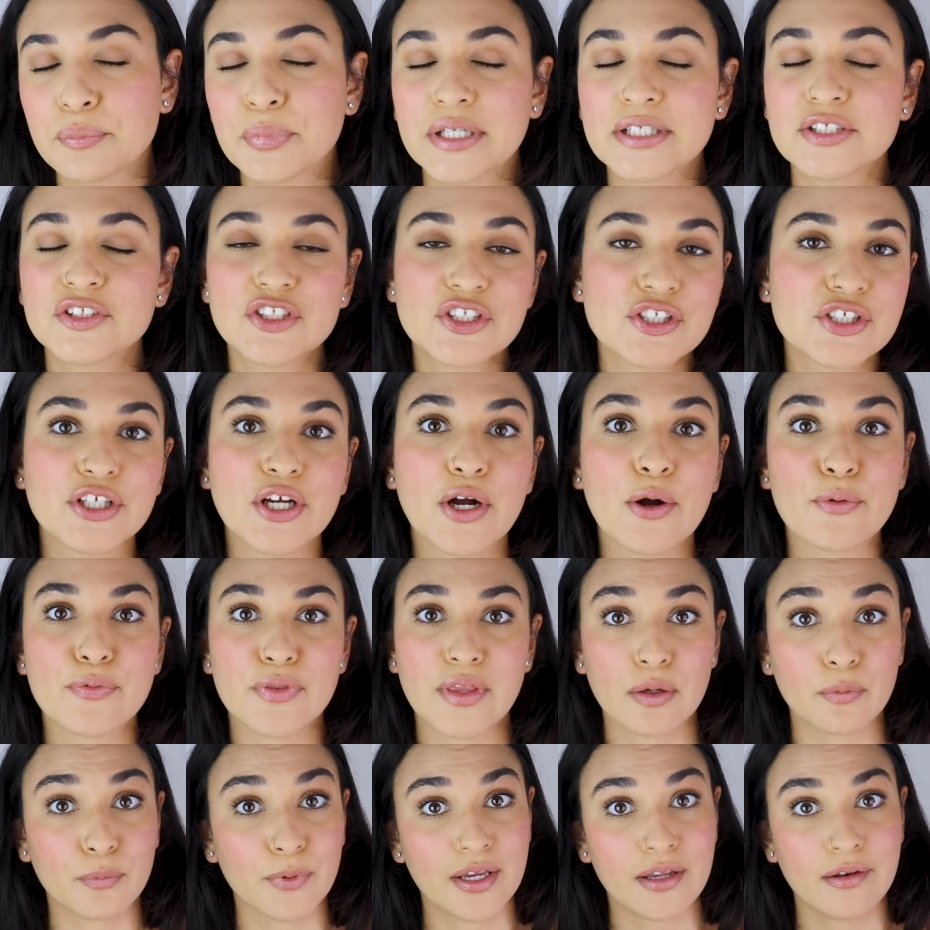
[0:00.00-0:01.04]
But just know
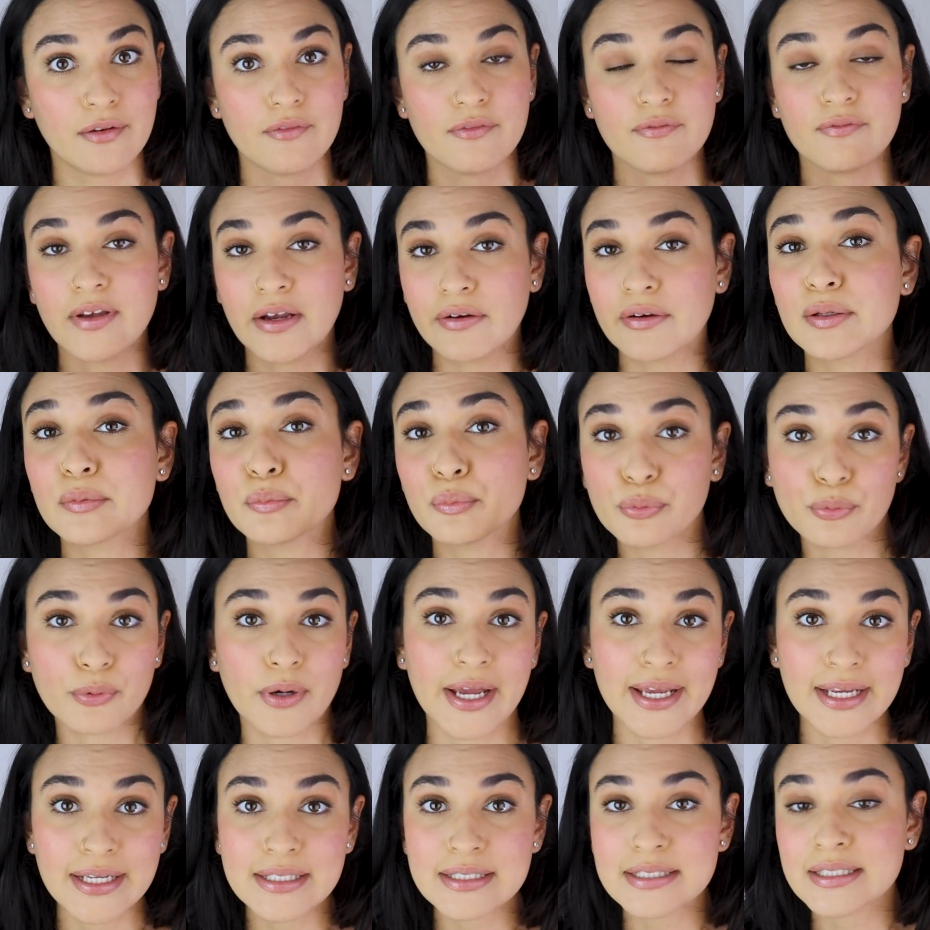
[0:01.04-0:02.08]
they read very
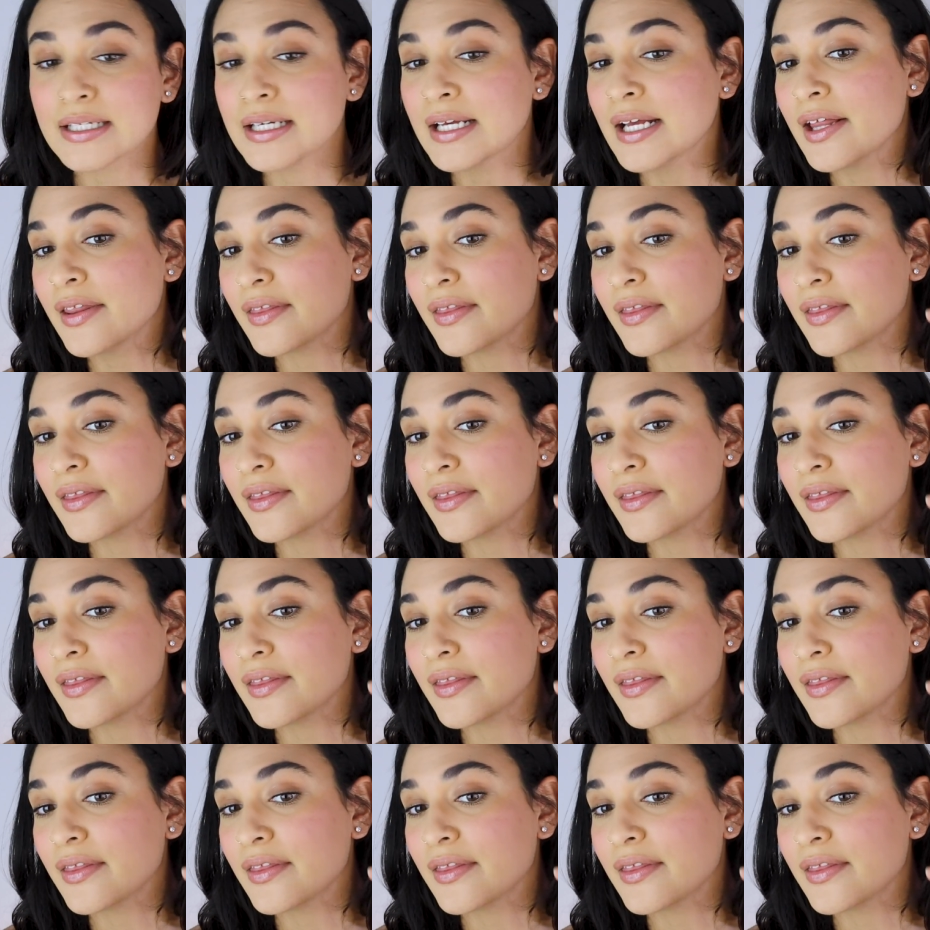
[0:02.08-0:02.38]
bright.